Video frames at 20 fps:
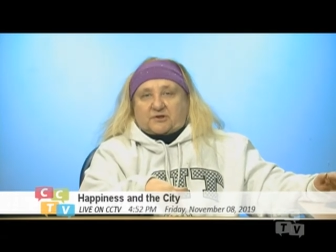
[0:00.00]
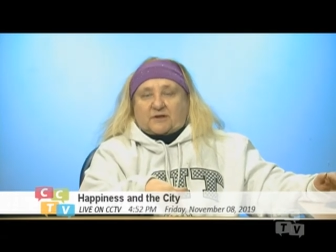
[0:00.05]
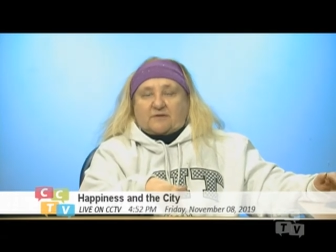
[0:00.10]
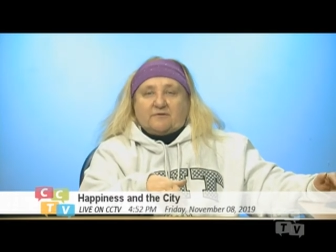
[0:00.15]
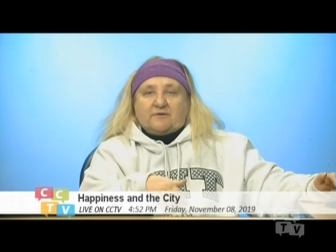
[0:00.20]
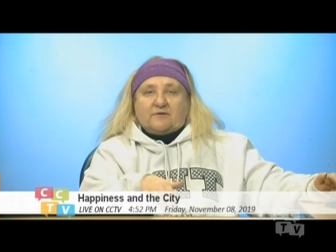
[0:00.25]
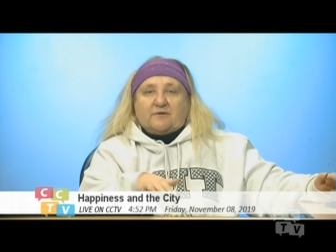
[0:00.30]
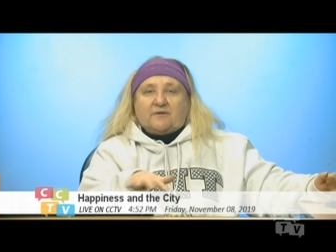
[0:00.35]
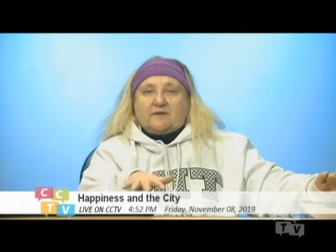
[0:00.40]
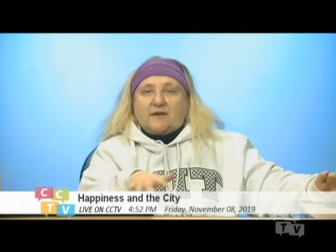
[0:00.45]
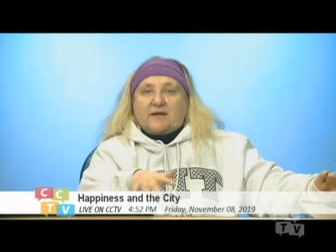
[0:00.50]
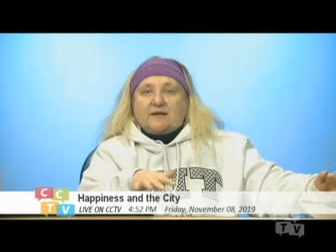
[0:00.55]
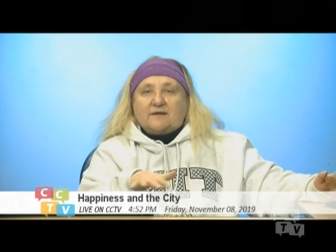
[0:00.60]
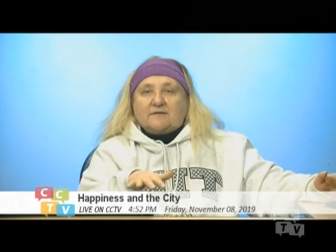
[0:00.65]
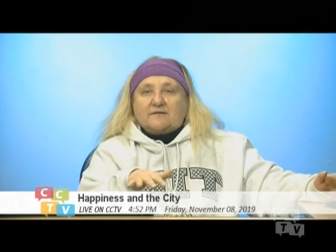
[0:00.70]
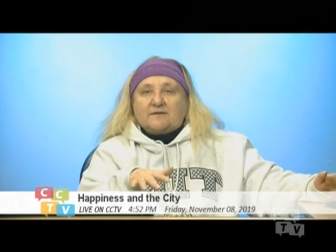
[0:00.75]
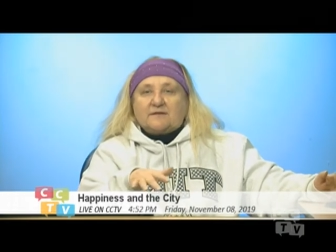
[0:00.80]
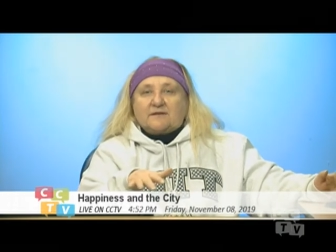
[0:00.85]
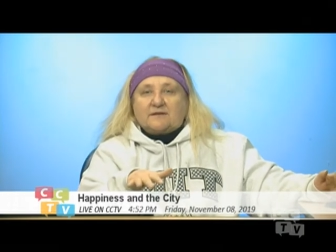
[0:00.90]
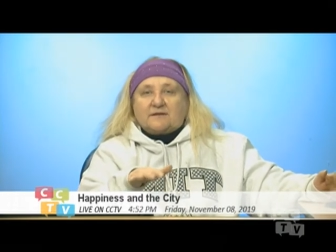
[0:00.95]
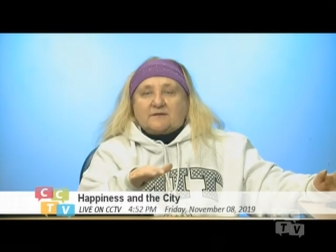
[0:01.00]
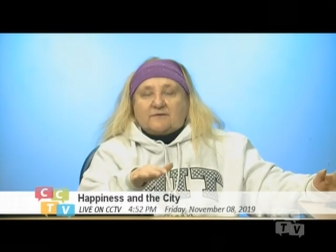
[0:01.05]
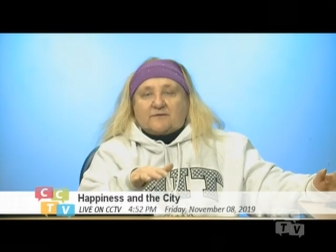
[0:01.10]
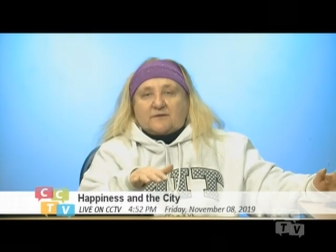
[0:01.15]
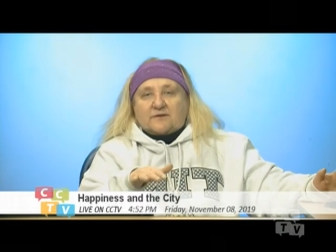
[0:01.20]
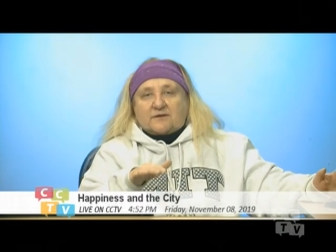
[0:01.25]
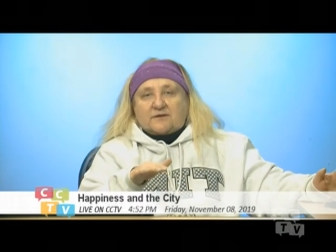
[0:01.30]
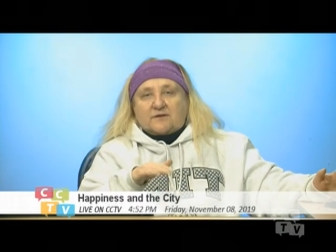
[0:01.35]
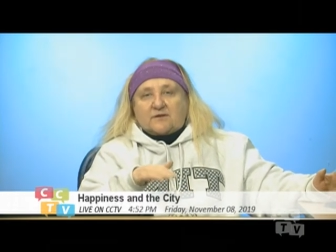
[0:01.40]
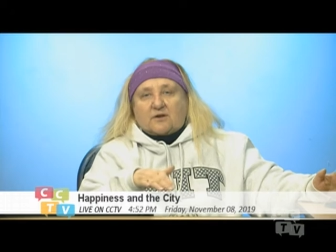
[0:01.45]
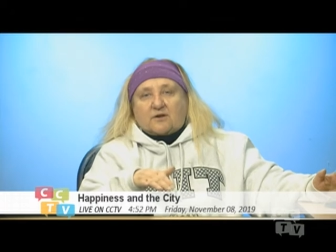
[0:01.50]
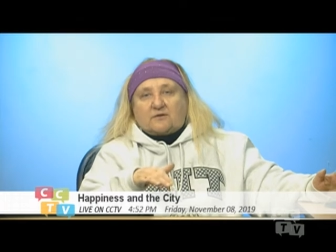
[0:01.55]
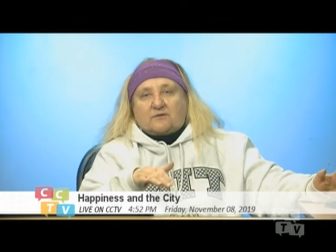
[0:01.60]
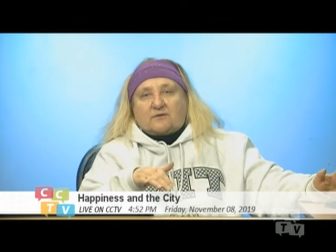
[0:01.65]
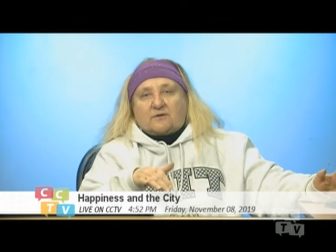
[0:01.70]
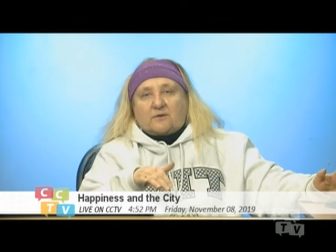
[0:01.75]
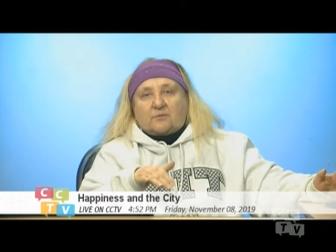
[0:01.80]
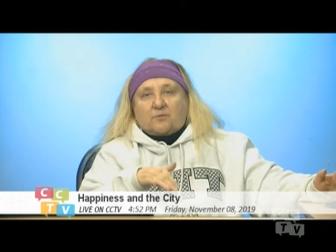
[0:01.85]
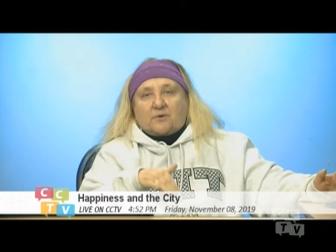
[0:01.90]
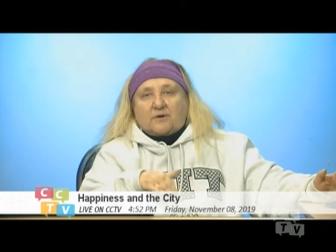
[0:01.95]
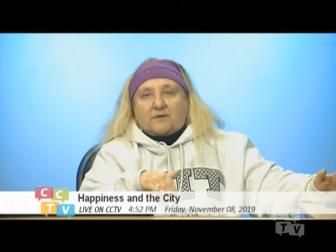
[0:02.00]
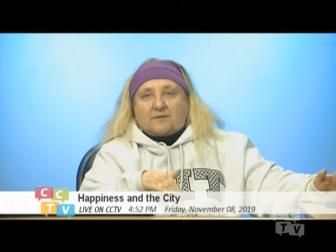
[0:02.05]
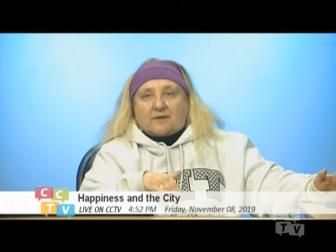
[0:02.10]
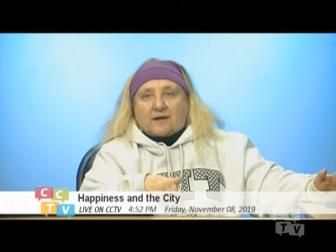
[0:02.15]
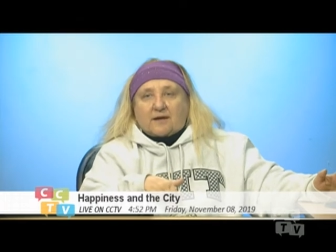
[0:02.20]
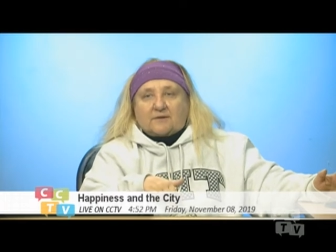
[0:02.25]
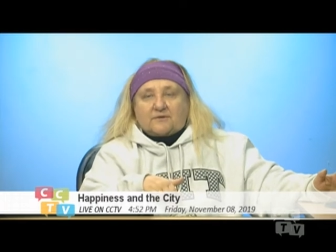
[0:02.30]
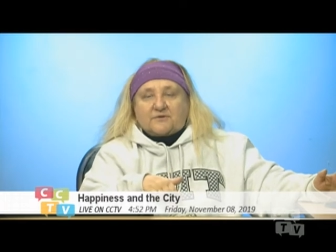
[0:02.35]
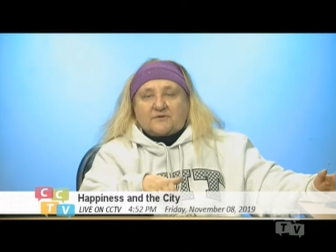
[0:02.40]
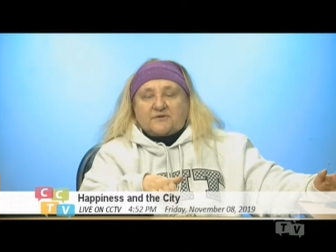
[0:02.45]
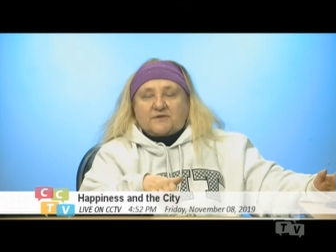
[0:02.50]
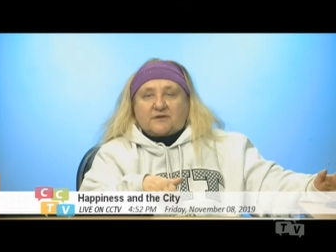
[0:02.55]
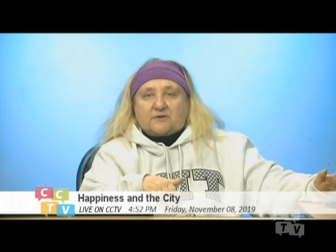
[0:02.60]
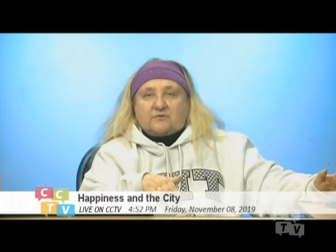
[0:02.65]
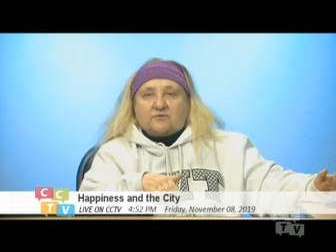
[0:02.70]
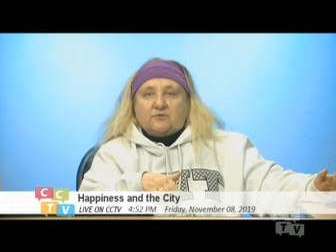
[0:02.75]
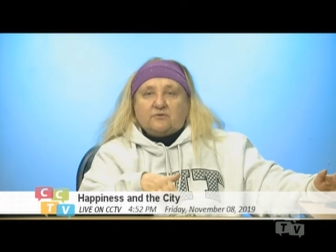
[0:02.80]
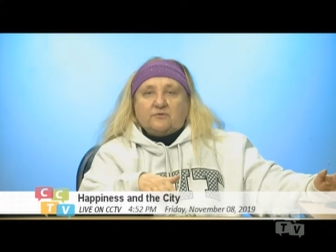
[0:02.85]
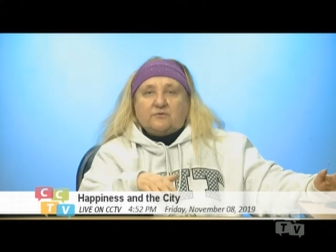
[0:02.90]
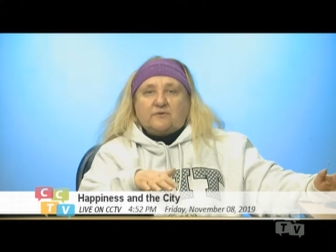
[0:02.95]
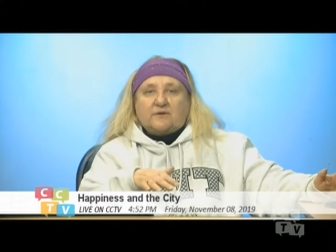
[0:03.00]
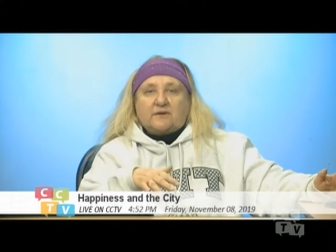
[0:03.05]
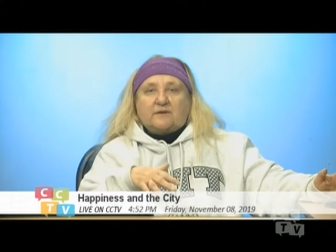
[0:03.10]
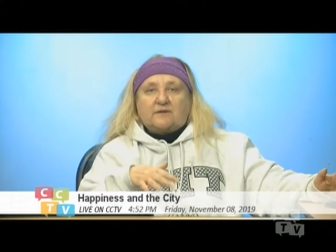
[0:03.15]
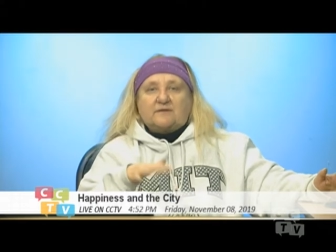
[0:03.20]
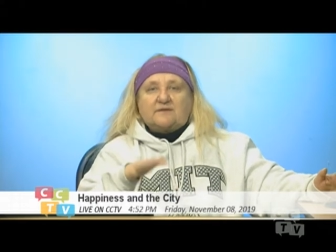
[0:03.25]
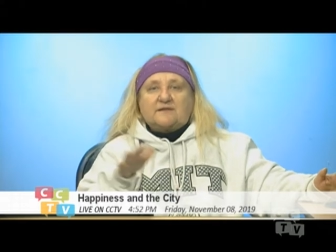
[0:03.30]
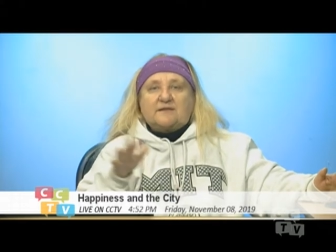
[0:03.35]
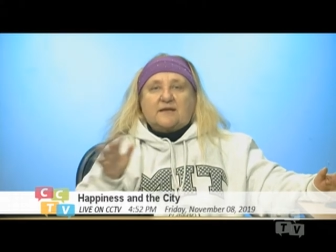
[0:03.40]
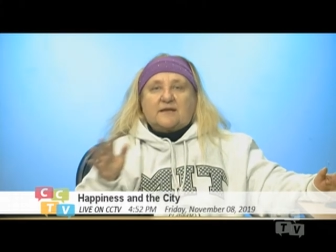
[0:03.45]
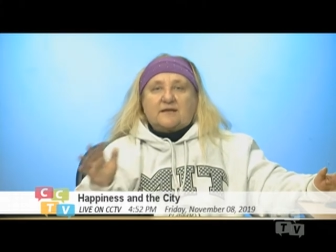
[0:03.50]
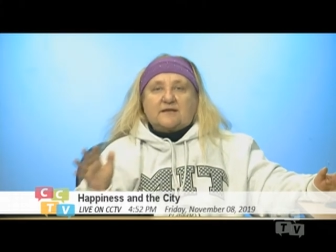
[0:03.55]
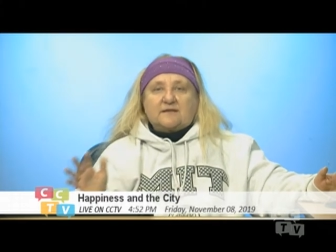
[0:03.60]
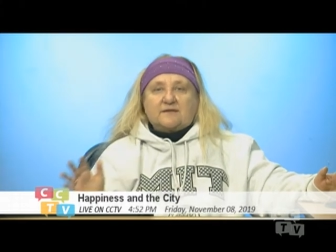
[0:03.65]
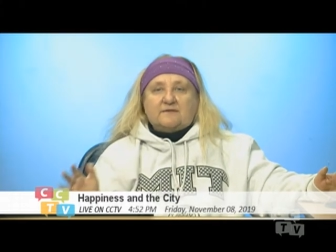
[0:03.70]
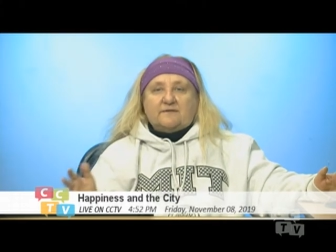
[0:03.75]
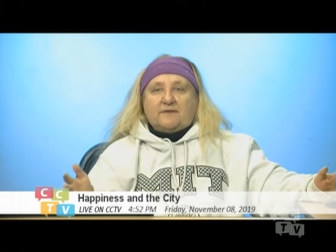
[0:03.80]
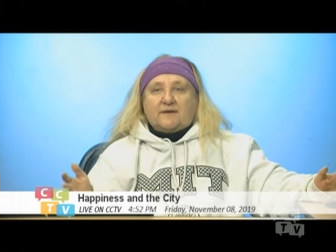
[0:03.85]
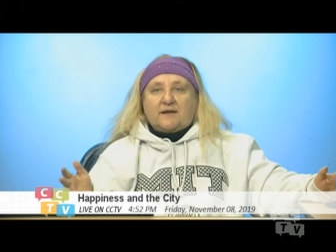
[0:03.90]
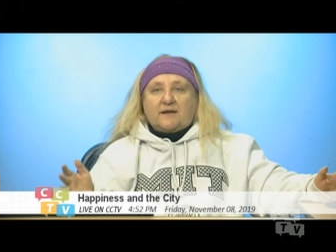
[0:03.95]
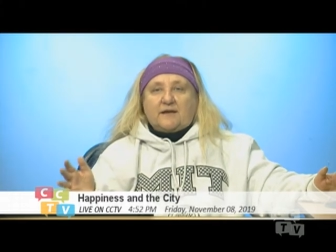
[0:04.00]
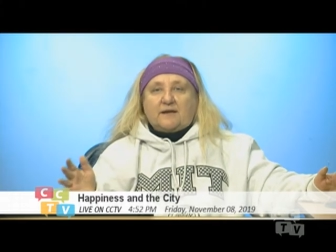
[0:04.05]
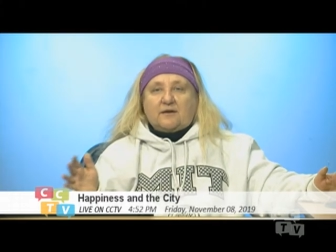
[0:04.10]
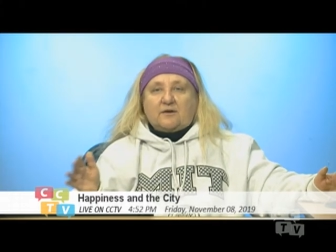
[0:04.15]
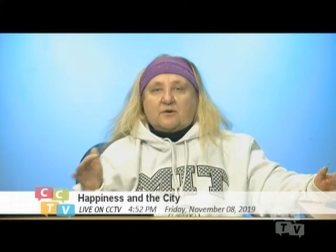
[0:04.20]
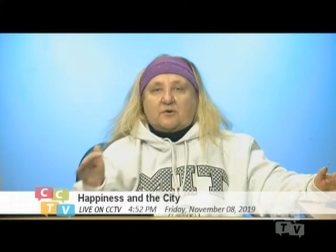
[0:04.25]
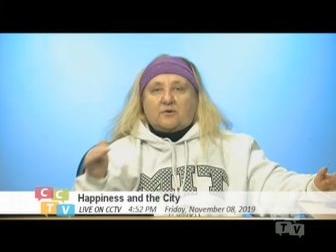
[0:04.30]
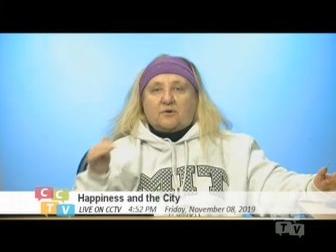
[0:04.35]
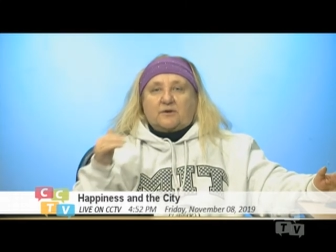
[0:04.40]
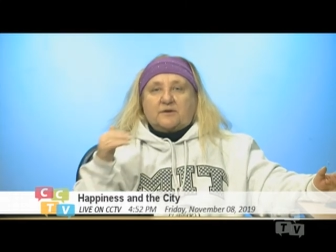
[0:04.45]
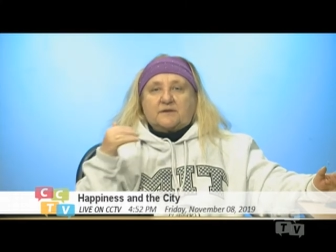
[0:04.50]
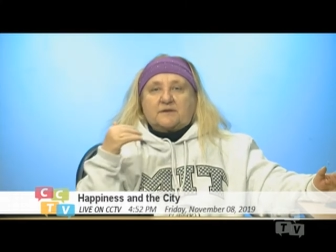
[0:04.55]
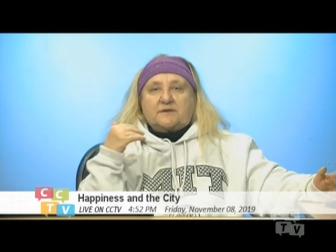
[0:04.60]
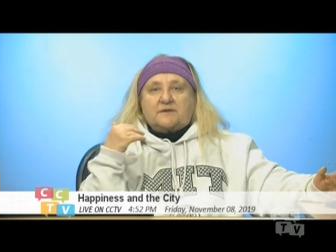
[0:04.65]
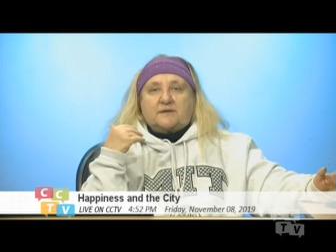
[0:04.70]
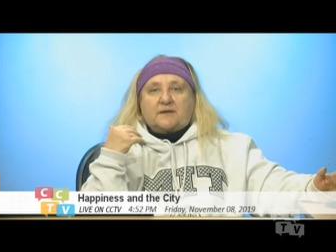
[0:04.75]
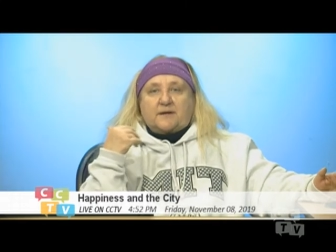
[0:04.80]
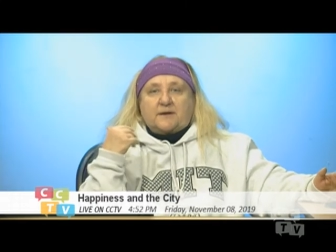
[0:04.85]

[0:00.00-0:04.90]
Everything else, if it's not the way they understand truth, they say it's fake or it's